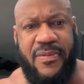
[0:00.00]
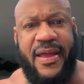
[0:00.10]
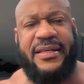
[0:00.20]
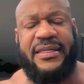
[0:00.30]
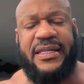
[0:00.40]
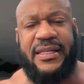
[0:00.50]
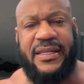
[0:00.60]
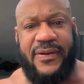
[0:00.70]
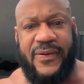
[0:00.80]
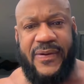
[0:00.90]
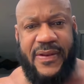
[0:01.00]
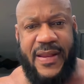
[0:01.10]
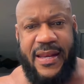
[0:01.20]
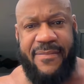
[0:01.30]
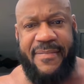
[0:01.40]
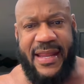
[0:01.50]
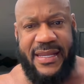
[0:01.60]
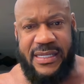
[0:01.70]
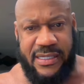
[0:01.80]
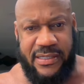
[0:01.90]
I did let him back
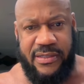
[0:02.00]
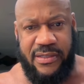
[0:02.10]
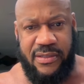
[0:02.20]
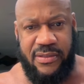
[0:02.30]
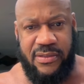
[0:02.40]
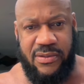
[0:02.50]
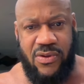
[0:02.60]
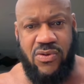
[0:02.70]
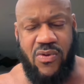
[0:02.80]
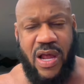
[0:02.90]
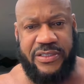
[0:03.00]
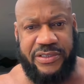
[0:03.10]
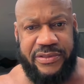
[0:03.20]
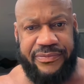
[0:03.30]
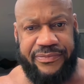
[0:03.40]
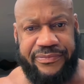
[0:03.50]
in on the roster.